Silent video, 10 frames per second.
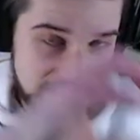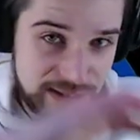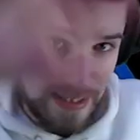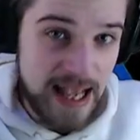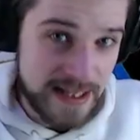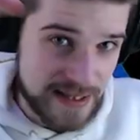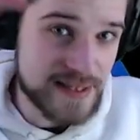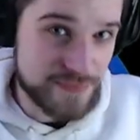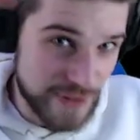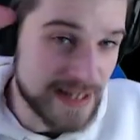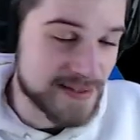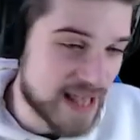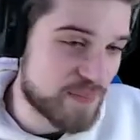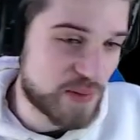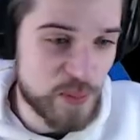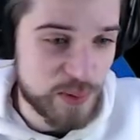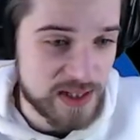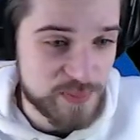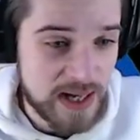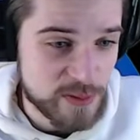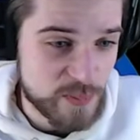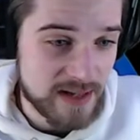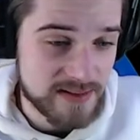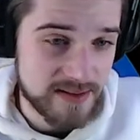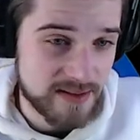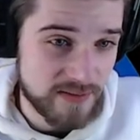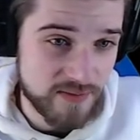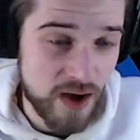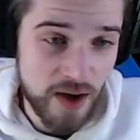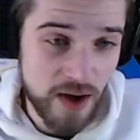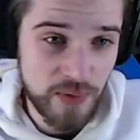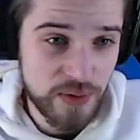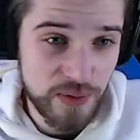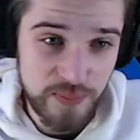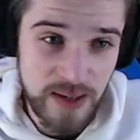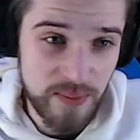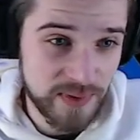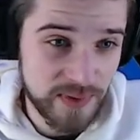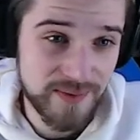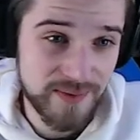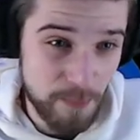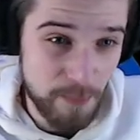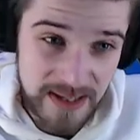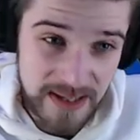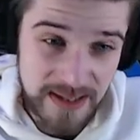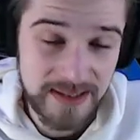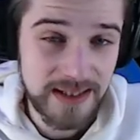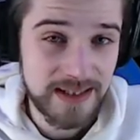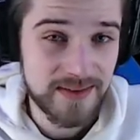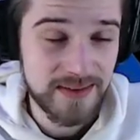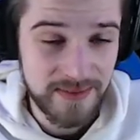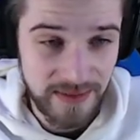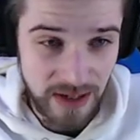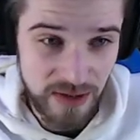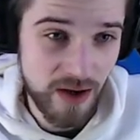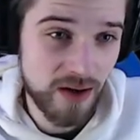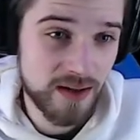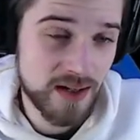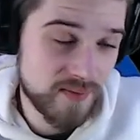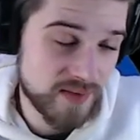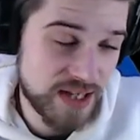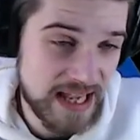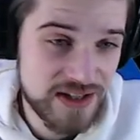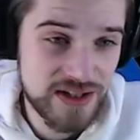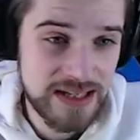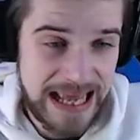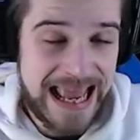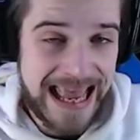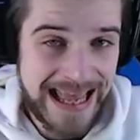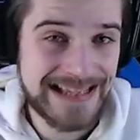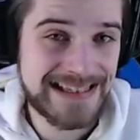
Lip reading: they really stepped it up with expansion packs here, and I've got nothing but good memories here. For me, on holiday, vacation, has